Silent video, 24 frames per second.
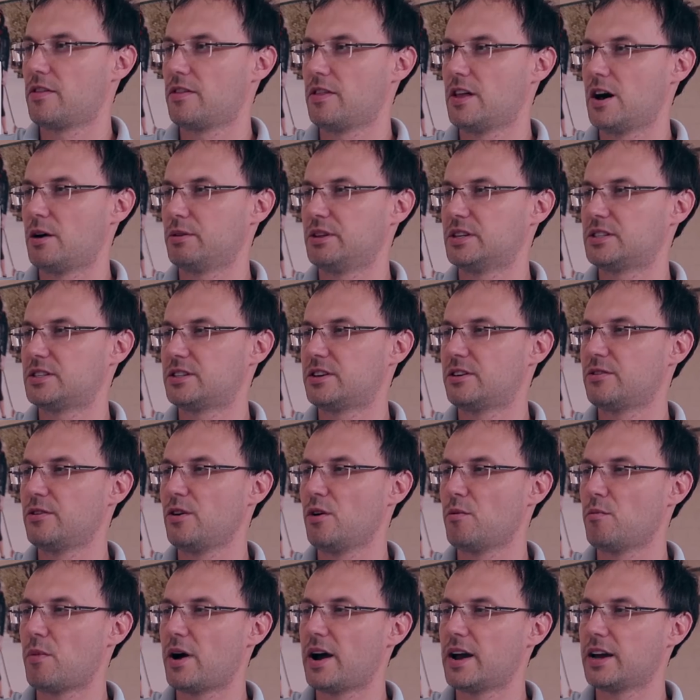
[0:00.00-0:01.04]
Now the
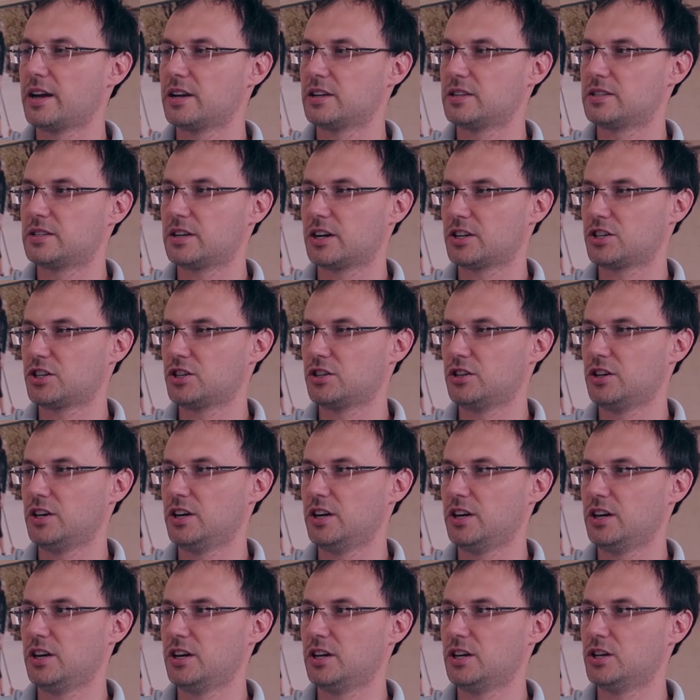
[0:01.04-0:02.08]
stereo mic, it's
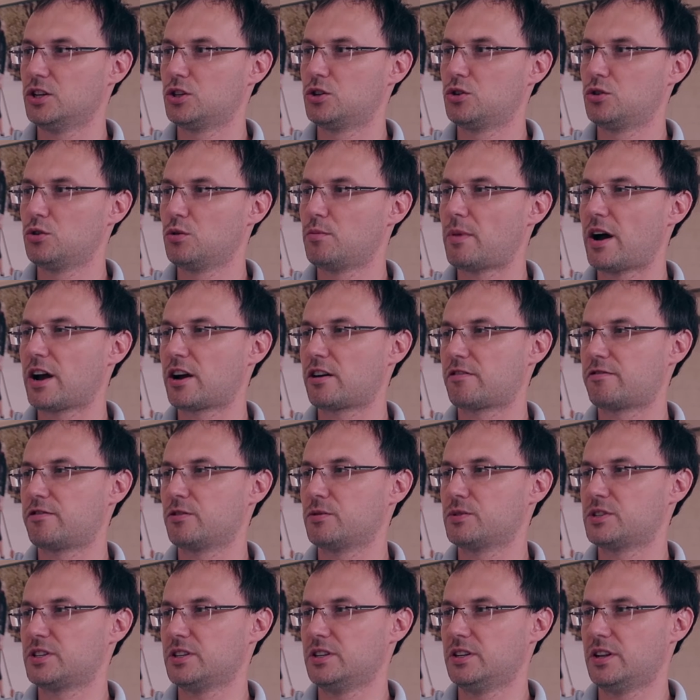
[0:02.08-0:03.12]
actually 2
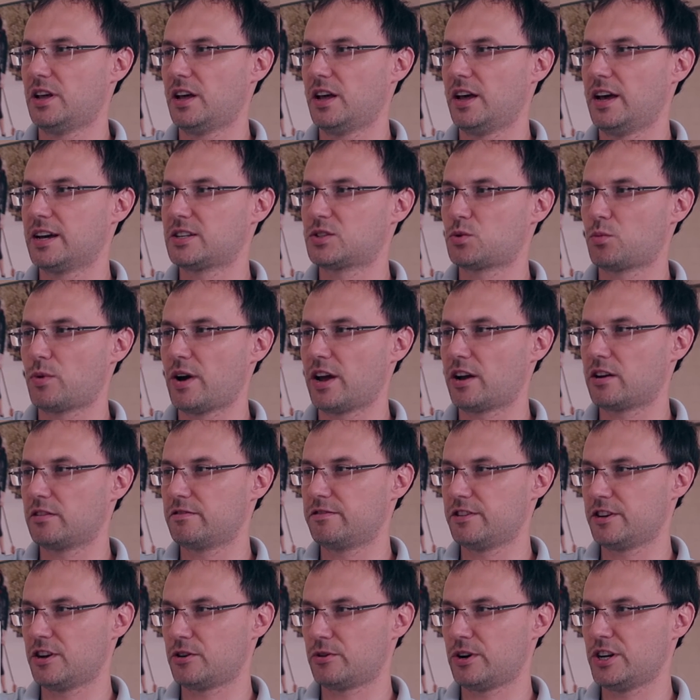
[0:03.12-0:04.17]
microphones in an XY
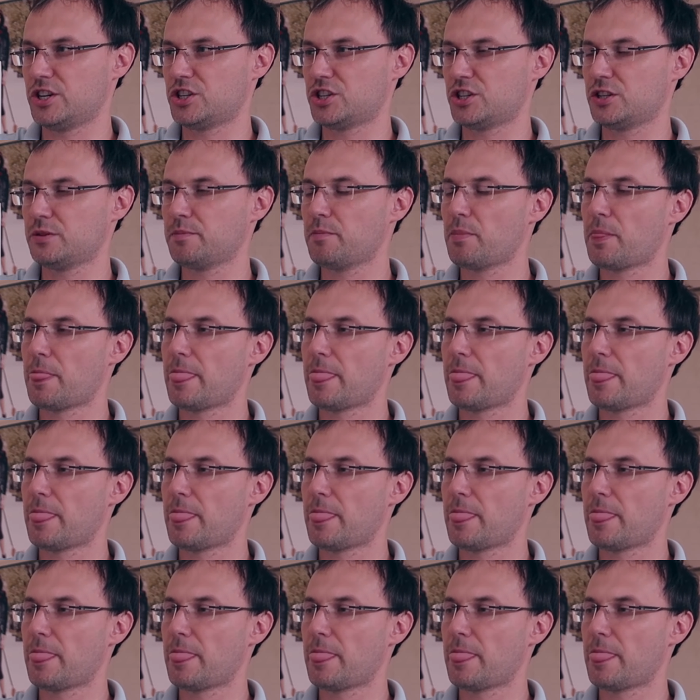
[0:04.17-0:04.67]
configuration,